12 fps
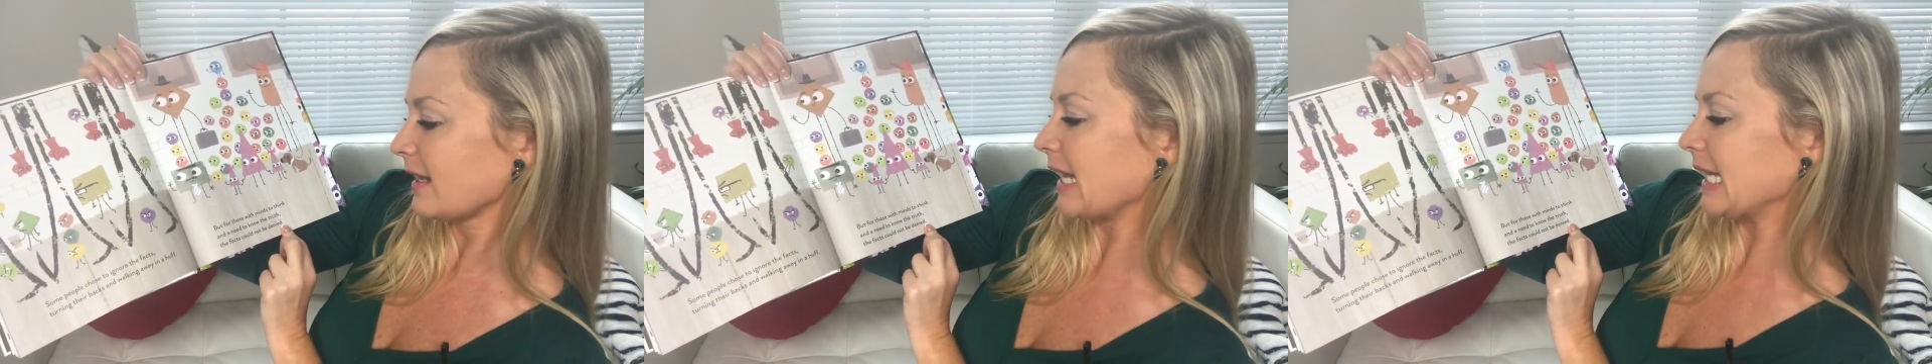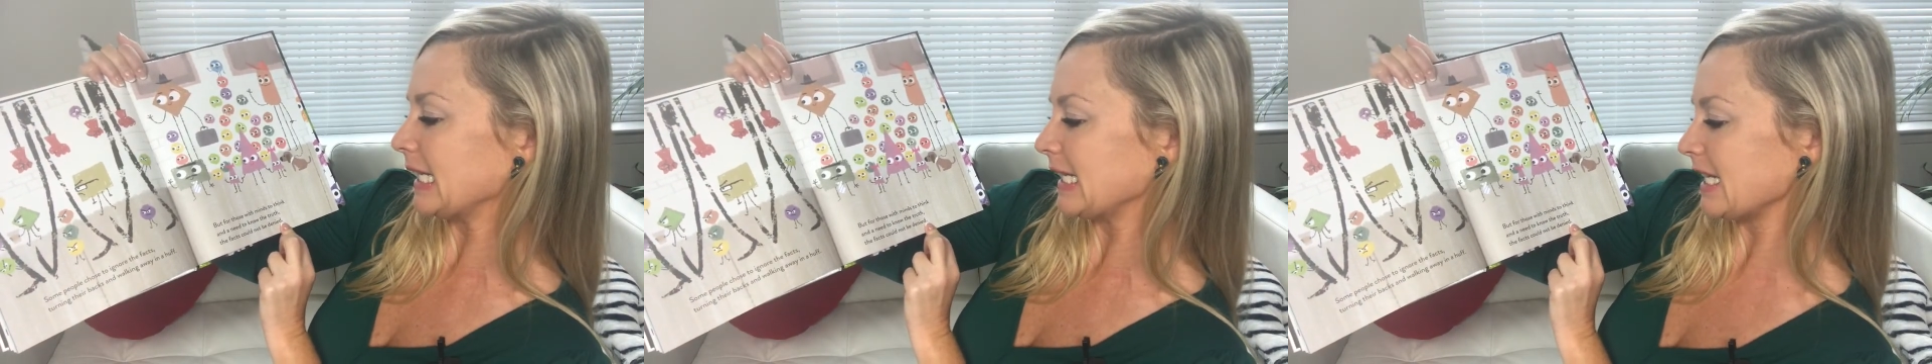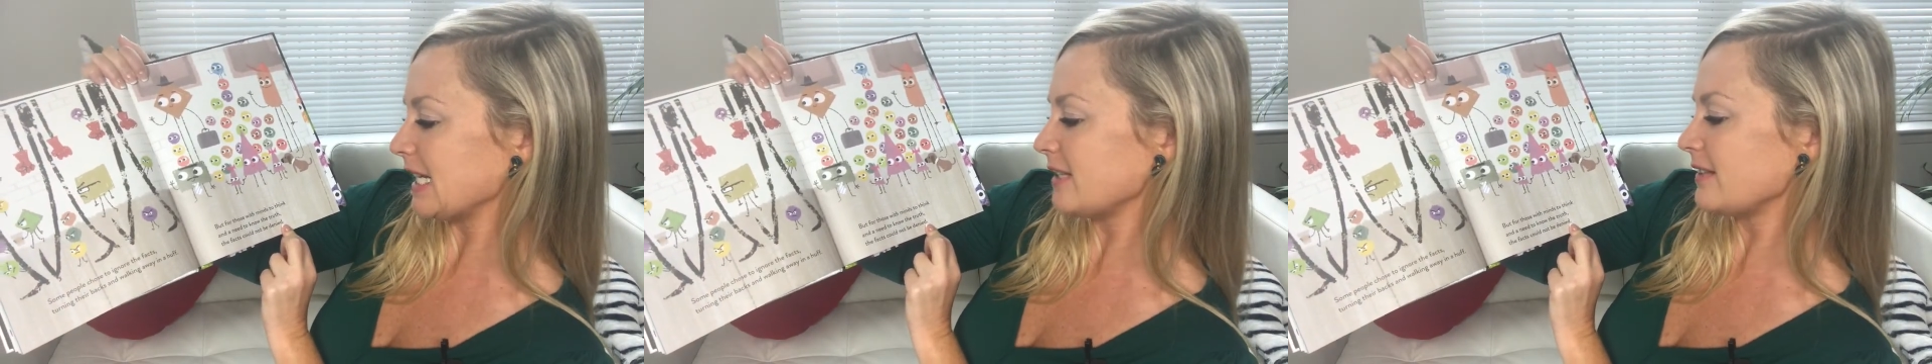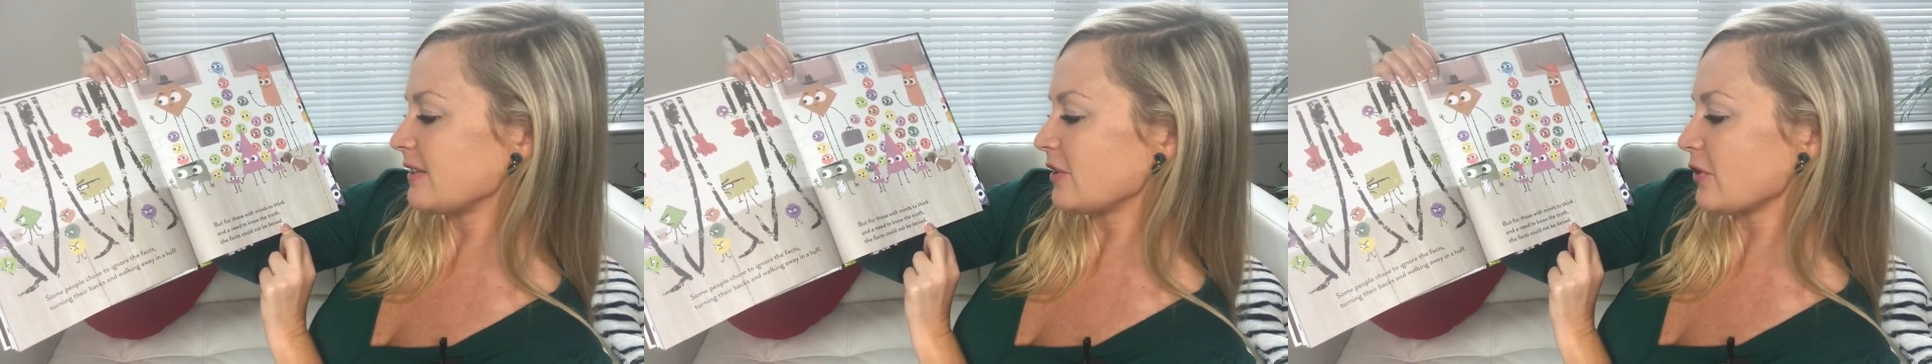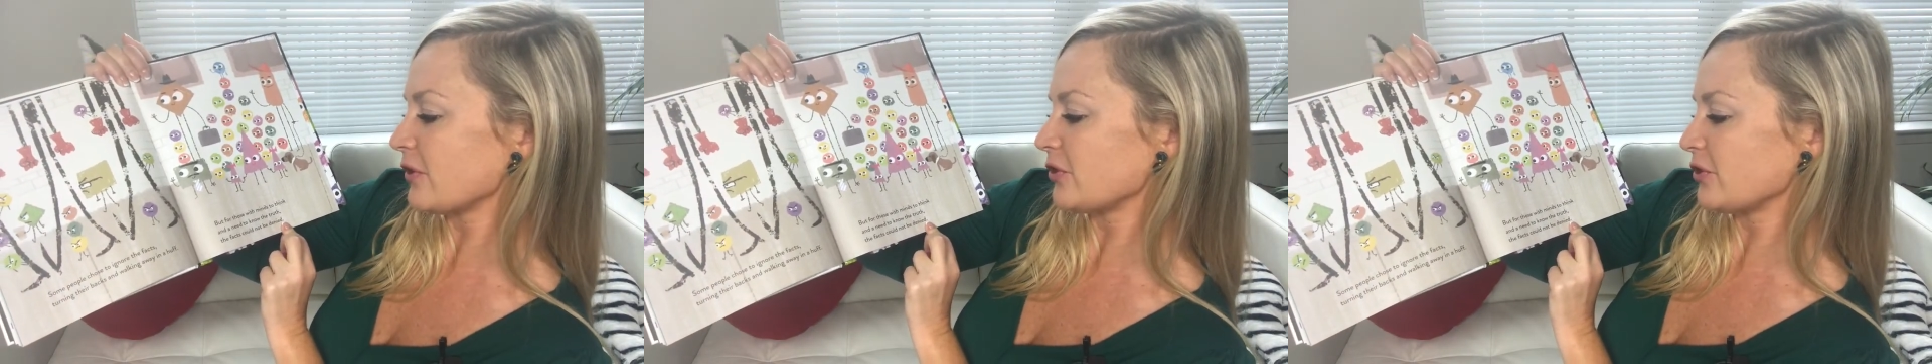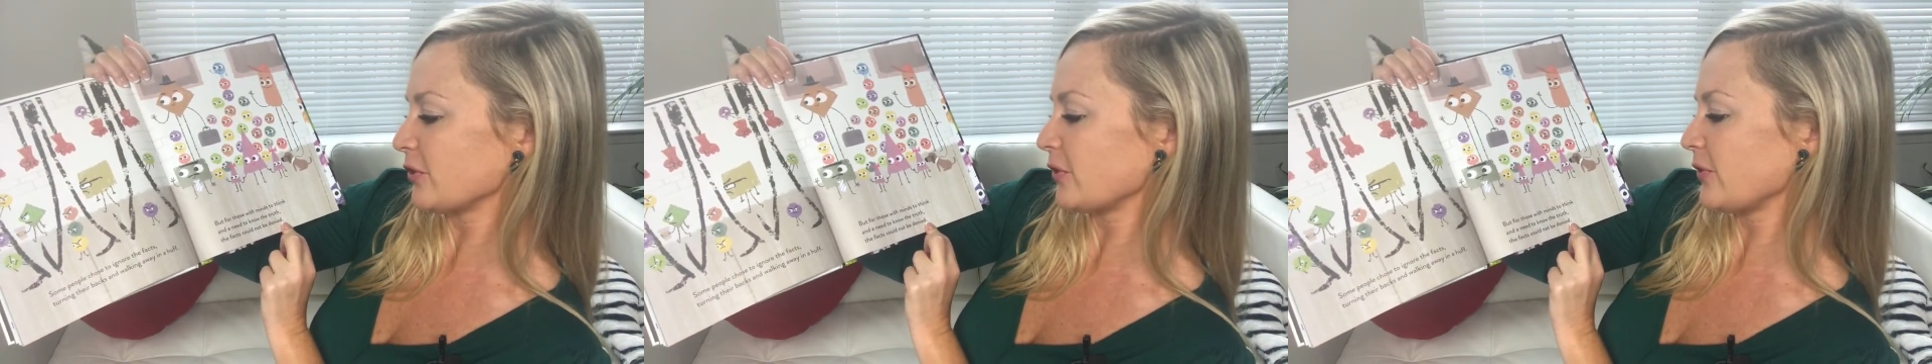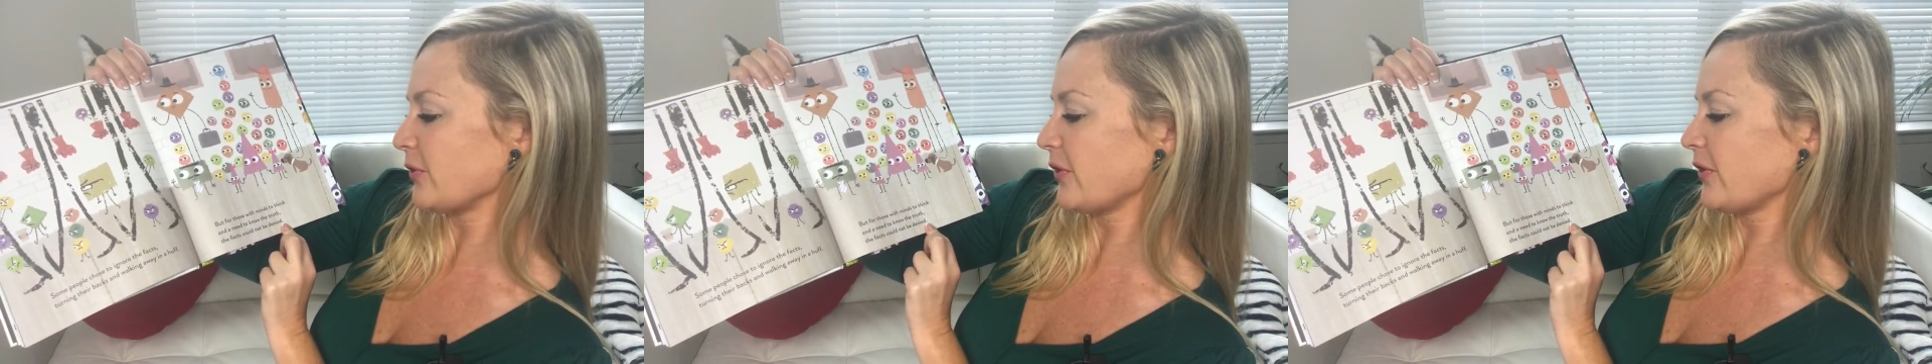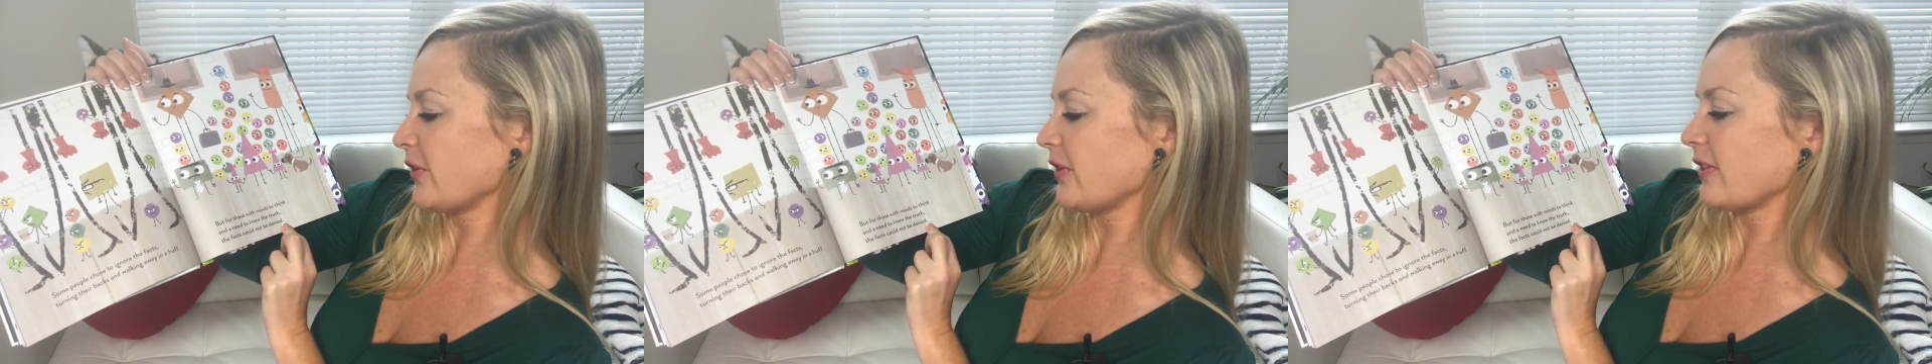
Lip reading: and a need to know the truth,